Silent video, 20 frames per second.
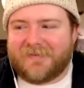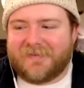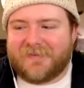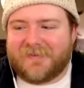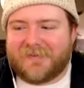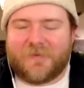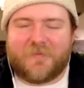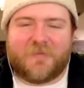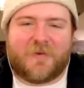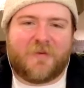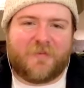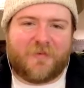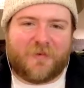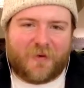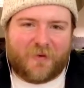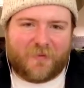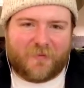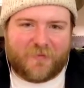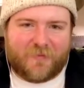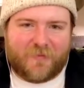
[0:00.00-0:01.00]
some people
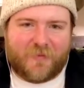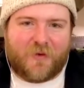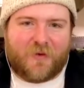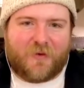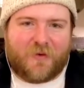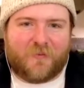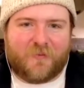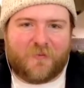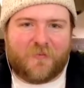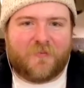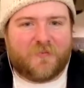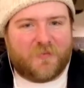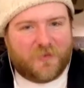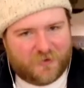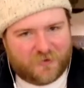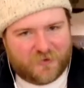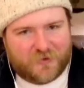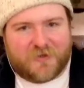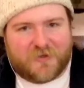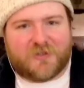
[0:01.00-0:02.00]
are more the
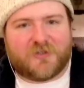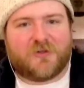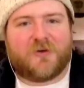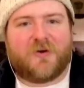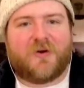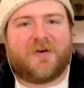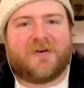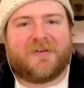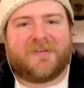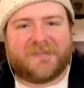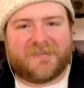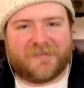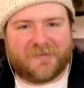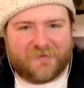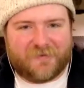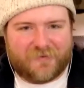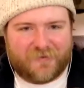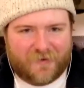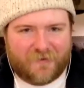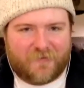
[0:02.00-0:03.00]
traditional artists
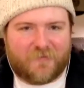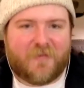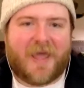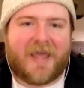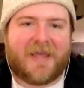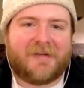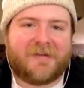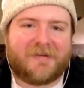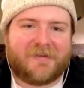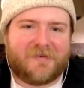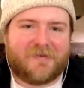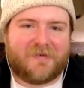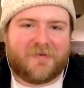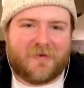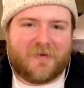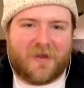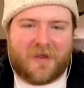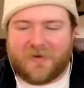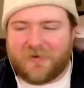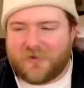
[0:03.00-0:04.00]
of paint
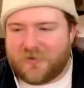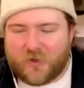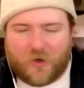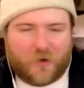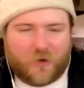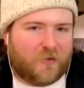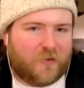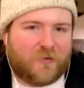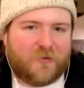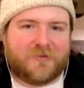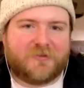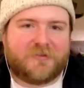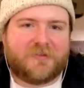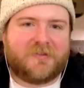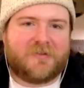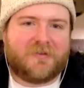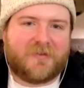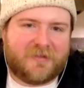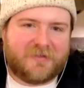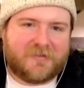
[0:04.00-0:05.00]
and charcoals
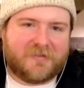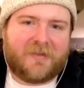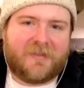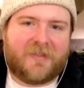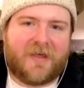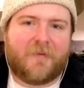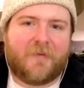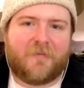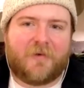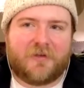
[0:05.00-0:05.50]
and things like that.